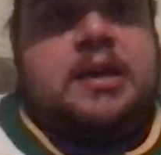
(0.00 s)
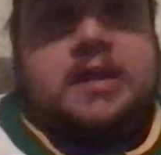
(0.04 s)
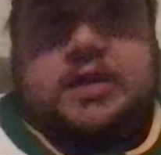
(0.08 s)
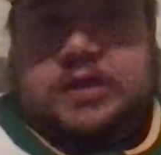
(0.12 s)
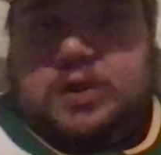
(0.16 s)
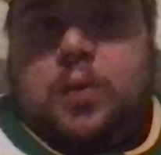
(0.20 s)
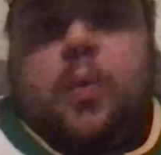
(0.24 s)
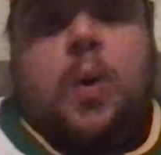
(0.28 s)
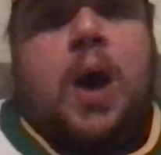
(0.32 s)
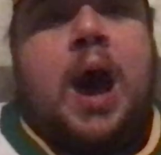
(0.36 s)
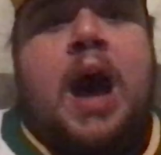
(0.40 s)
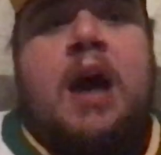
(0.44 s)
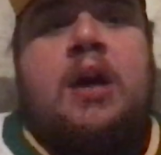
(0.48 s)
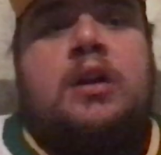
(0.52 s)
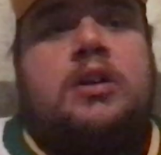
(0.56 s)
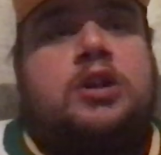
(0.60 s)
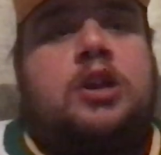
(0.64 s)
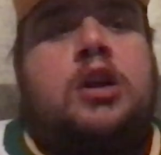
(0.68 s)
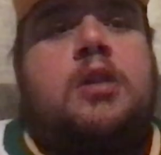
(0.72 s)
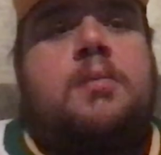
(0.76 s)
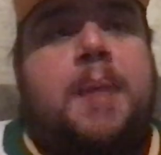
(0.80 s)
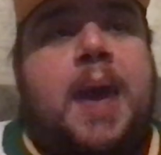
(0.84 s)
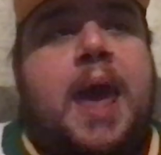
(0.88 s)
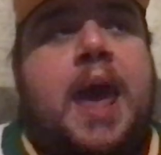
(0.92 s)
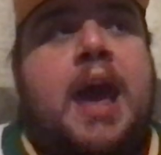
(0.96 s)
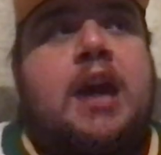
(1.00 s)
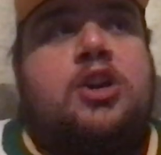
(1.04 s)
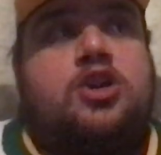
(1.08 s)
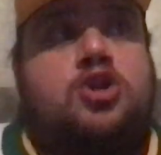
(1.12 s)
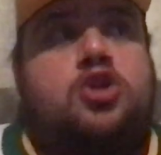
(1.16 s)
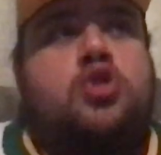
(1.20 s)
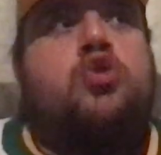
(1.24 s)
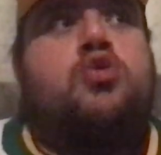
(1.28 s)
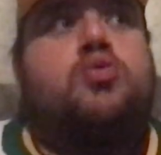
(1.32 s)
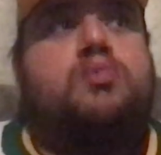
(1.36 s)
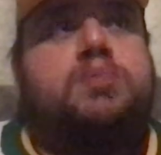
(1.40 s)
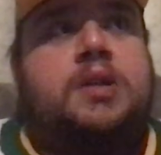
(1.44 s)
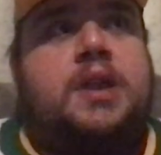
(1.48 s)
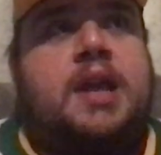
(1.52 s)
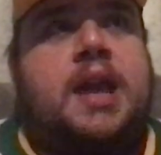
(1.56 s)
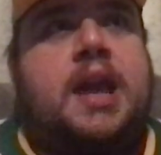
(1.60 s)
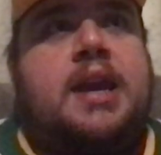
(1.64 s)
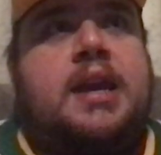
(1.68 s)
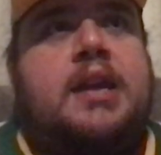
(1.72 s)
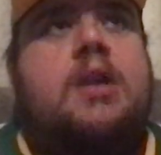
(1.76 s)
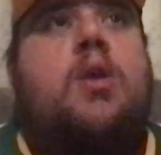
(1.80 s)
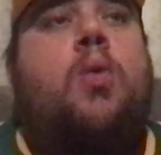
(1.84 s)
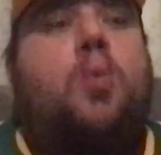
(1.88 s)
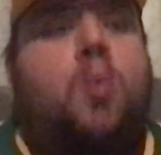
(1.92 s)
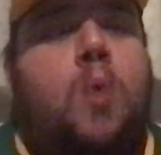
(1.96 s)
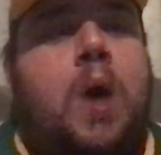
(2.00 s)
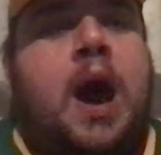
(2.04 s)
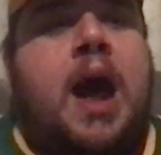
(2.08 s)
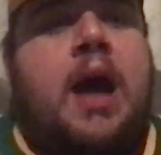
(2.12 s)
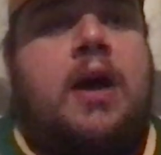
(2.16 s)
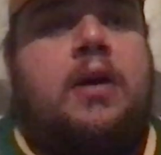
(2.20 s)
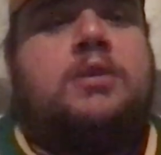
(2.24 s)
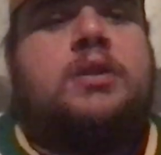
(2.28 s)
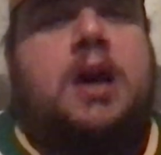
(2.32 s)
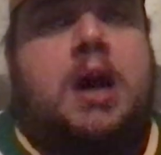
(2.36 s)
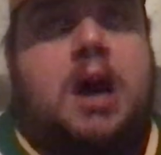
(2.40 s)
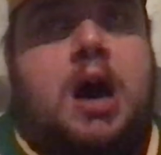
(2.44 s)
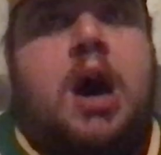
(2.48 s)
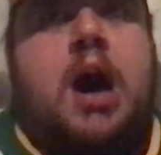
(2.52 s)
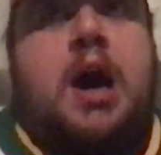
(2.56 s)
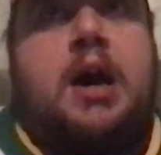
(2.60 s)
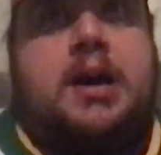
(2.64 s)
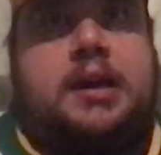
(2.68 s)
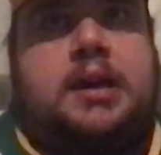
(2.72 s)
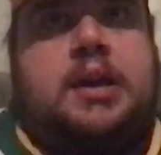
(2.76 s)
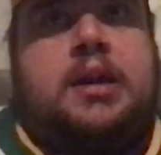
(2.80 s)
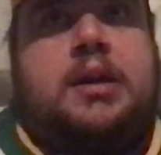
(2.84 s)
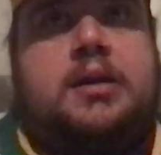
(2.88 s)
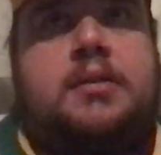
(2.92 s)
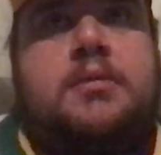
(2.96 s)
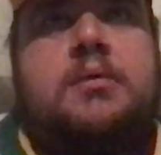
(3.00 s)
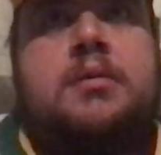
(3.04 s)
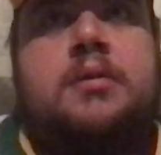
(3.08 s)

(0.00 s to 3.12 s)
The Wild are back to playing Wild hockey.